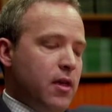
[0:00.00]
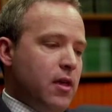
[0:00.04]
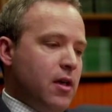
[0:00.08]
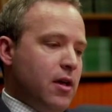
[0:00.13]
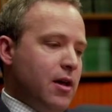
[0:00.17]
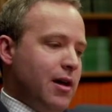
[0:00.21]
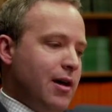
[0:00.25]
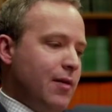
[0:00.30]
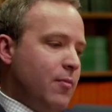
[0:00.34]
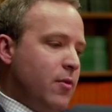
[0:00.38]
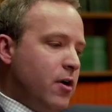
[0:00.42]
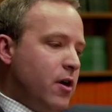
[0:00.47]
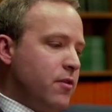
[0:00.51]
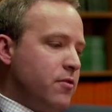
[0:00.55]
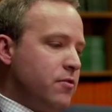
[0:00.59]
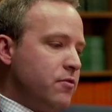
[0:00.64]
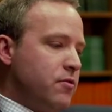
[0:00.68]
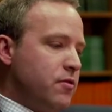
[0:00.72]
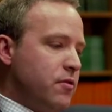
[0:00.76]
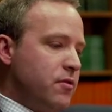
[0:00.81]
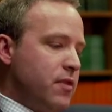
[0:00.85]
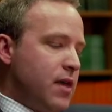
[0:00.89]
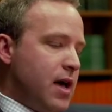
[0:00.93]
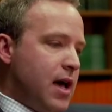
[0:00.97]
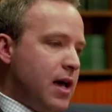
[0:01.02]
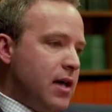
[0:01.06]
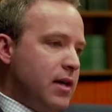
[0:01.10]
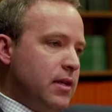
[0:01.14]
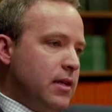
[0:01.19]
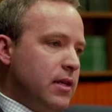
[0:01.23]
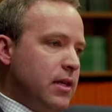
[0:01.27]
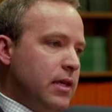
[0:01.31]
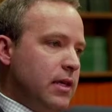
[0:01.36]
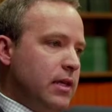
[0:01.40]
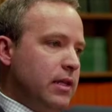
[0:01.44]
Other than
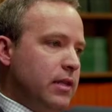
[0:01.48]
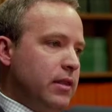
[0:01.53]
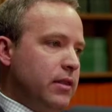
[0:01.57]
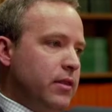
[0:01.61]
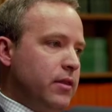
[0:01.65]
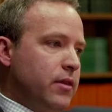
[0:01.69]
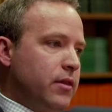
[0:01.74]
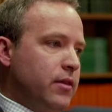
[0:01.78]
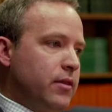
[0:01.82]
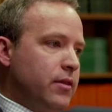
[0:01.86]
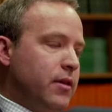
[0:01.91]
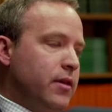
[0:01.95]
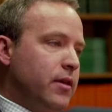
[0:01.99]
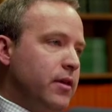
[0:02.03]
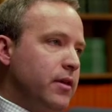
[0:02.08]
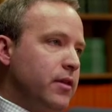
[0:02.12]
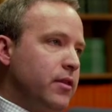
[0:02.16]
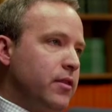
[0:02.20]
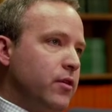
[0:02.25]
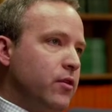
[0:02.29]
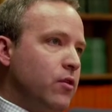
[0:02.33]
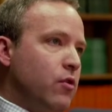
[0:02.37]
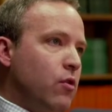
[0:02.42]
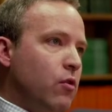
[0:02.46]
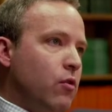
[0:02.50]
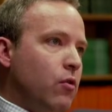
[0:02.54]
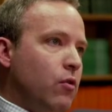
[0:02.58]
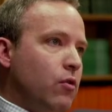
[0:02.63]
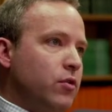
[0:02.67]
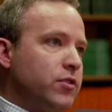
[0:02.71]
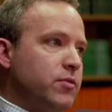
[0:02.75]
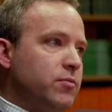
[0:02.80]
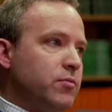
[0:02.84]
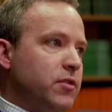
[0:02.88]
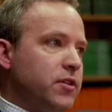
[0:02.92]
that, the goal
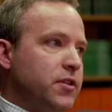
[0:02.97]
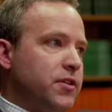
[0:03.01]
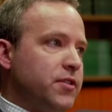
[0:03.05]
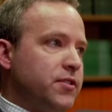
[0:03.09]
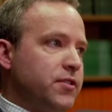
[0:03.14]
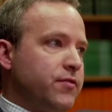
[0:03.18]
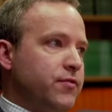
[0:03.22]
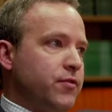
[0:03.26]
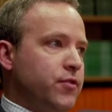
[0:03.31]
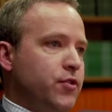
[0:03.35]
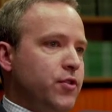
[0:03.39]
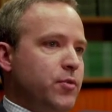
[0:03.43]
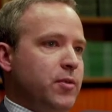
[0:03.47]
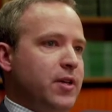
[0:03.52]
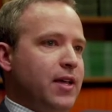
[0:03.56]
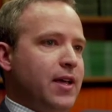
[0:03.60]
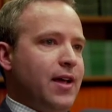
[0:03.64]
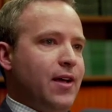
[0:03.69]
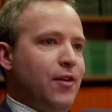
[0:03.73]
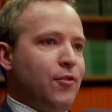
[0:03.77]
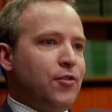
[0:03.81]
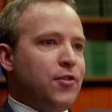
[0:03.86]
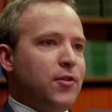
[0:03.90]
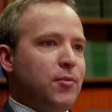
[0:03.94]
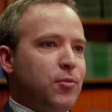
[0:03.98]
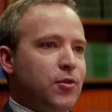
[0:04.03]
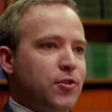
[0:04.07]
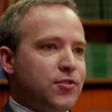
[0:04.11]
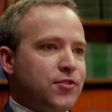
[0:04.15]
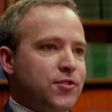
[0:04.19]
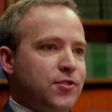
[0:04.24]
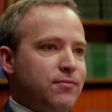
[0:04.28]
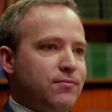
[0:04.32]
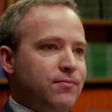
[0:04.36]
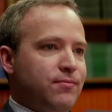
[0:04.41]
ultimately is for you to be a healthy
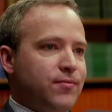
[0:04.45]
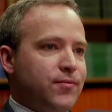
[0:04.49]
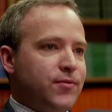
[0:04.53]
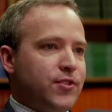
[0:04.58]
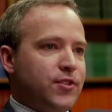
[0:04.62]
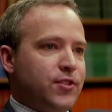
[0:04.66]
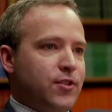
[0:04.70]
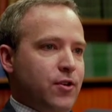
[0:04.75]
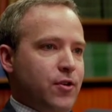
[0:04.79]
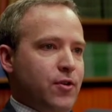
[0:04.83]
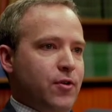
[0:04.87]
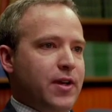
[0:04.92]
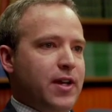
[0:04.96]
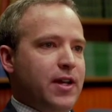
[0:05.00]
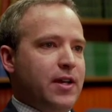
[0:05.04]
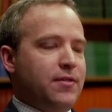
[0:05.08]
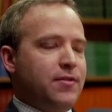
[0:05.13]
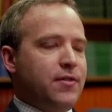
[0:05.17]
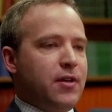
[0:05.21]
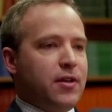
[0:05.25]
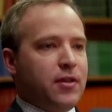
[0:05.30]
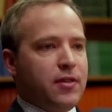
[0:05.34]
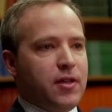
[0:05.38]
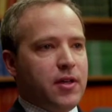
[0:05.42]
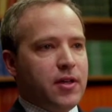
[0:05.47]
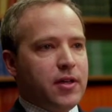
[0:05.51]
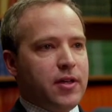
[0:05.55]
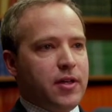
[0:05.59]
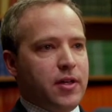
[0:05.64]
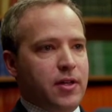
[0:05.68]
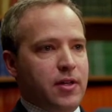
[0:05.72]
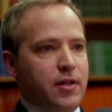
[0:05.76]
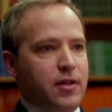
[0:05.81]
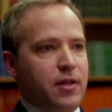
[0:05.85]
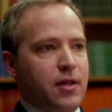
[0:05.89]
person. So anything that
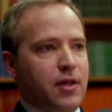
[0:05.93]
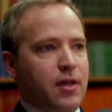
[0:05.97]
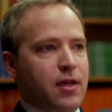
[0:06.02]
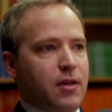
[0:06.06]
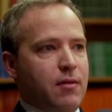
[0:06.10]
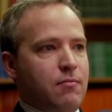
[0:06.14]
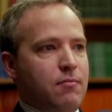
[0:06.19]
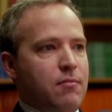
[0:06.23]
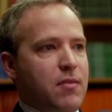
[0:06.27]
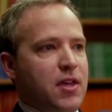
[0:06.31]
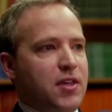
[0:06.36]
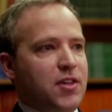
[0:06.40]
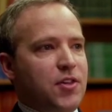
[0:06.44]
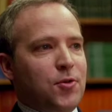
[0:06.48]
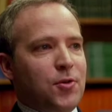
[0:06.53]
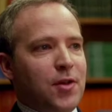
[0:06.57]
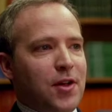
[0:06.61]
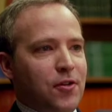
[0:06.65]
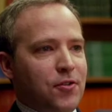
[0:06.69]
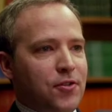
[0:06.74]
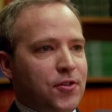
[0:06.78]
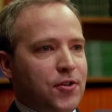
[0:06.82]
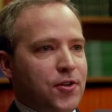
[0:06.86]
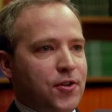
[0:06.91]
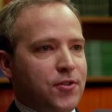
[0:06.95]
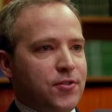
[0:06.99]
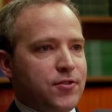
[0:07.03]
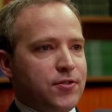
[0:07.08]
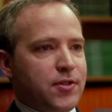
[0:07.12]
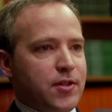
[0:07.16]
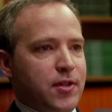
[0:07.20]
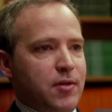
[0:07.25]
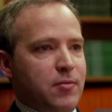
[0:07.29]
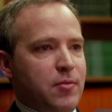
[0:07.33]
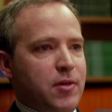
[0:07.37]
can make you healthier
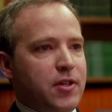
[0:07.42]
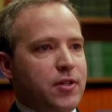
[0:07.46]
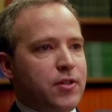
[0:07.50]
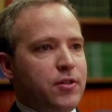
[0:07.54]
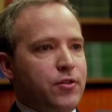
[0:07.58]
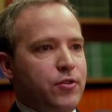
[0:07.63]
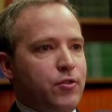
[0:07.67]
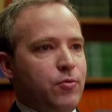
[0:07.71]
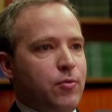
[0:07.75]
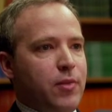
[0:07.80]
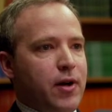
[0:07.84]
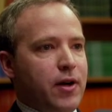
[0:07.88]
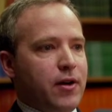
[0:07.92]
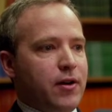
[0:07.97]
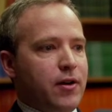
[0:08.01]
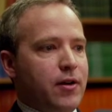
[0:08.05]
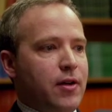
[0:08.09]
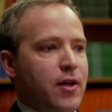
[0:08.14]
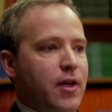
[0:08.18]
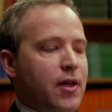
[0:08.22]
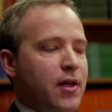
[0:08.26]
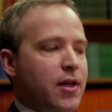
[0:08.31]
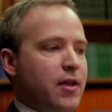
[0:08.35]
is going to make you do better.